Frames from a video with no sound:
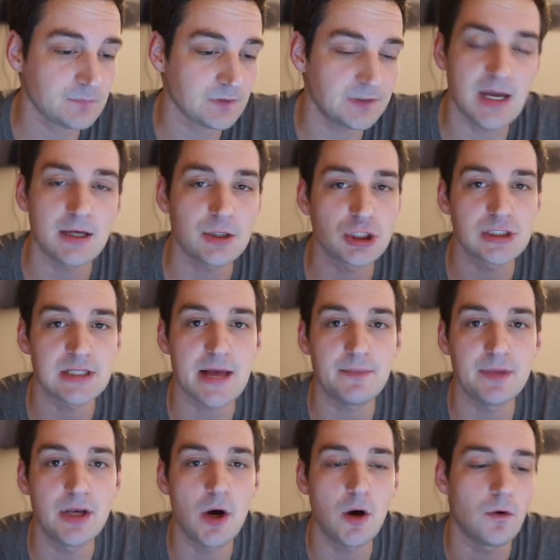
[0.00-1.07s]
yeah, just let
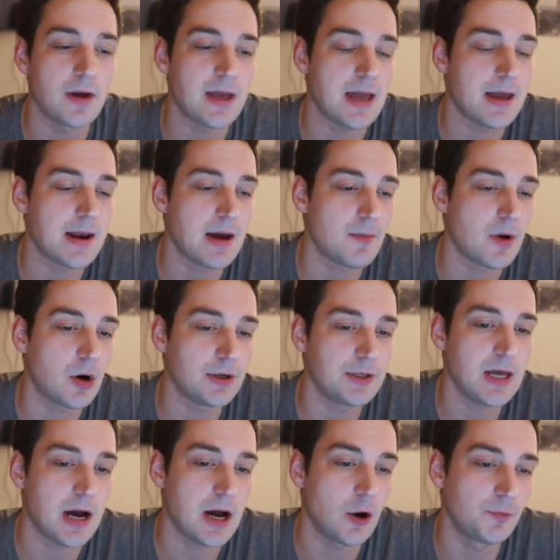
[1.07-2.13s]
me know. And
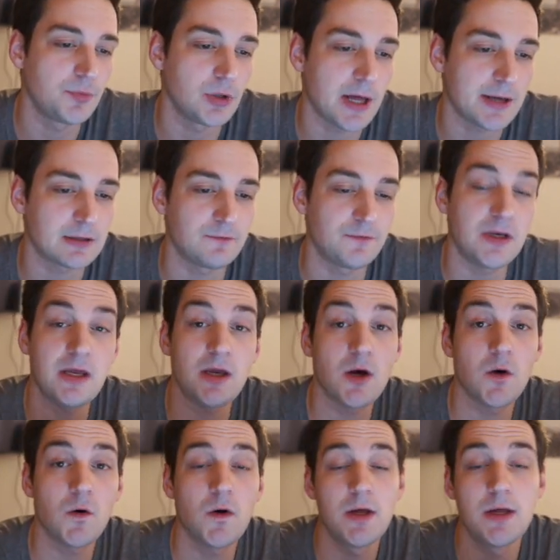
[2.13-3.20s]
yeah, I hope you liked the
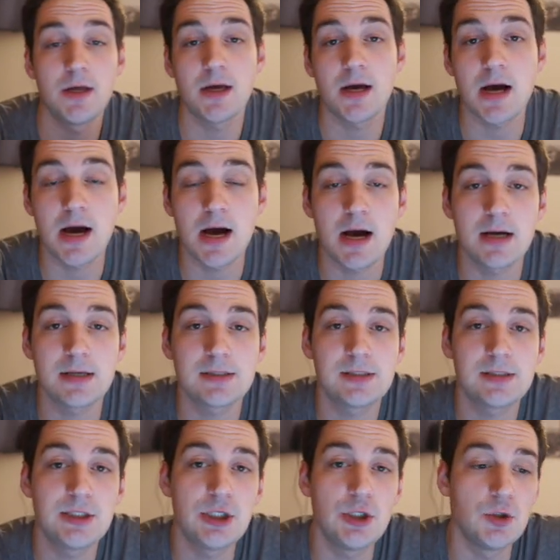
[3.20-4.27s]
video.
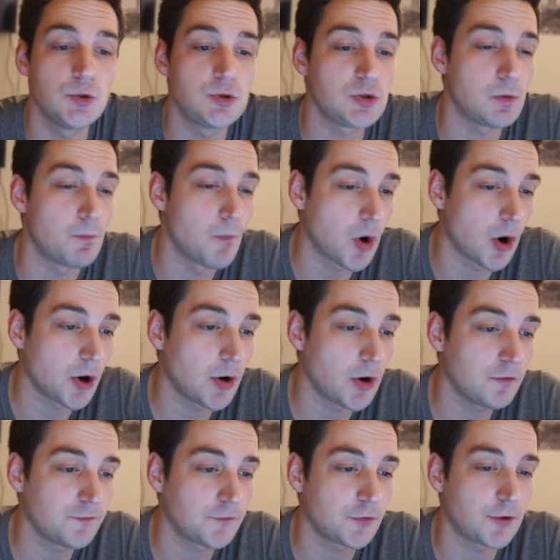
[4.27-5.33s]
See you
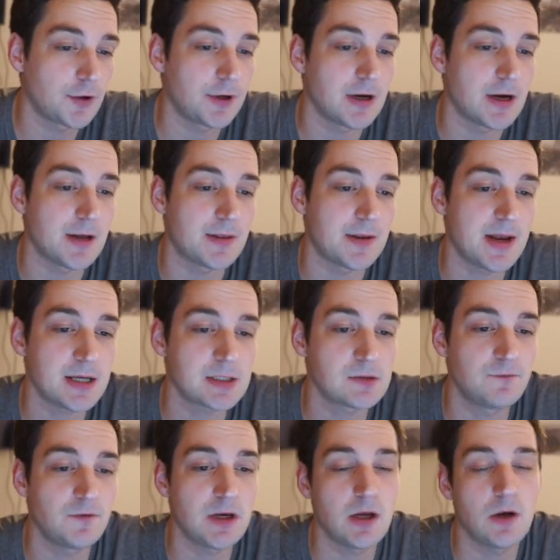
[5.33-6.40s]
tomorrow for the next
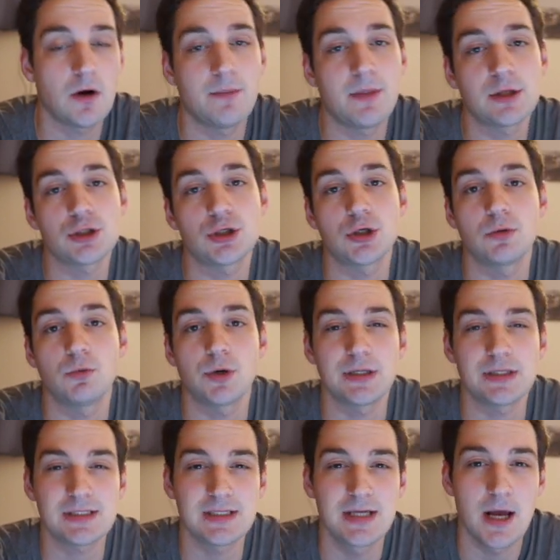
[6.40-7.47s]
video. I'm not sure what
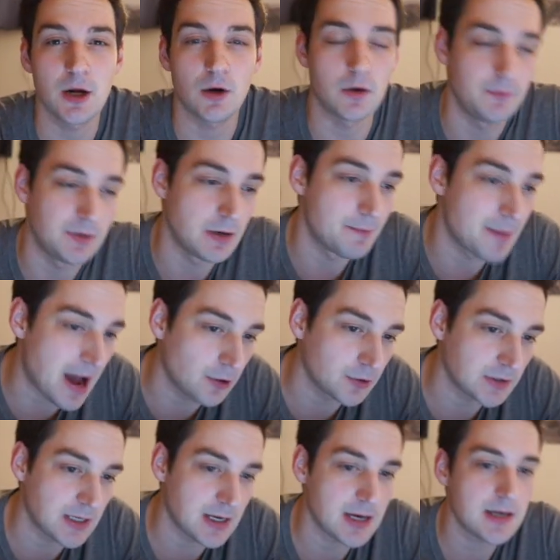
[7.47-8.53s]
it's going to be
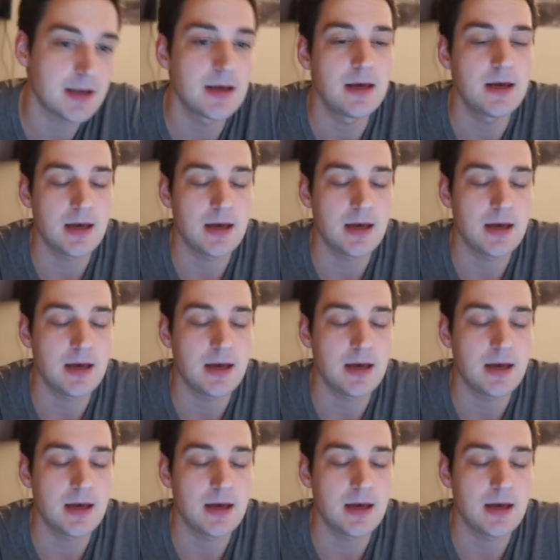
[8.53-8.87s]
about yet.